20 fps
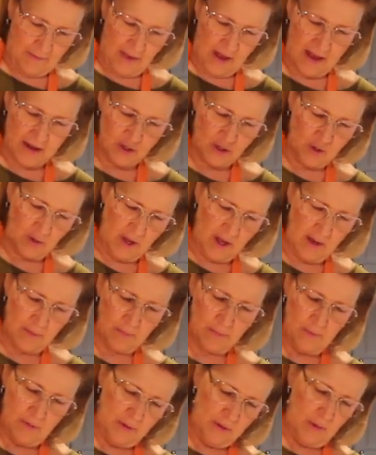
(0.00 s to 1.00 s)
As you keep
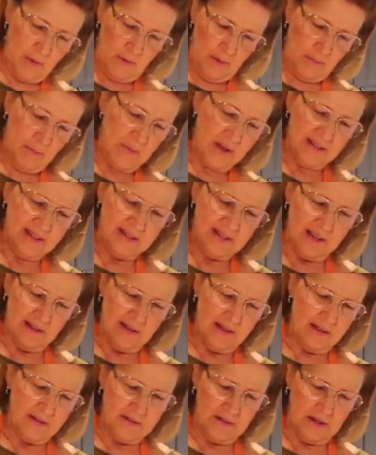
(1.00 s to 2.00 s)
mixing
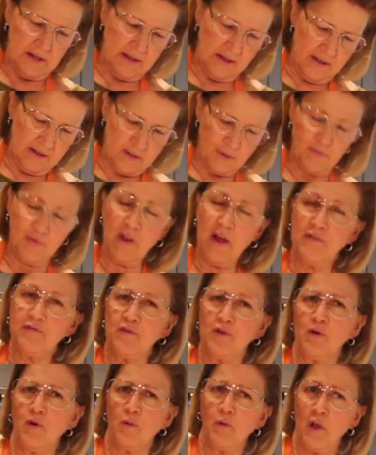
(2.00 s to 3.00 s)
this and it gets fluffier,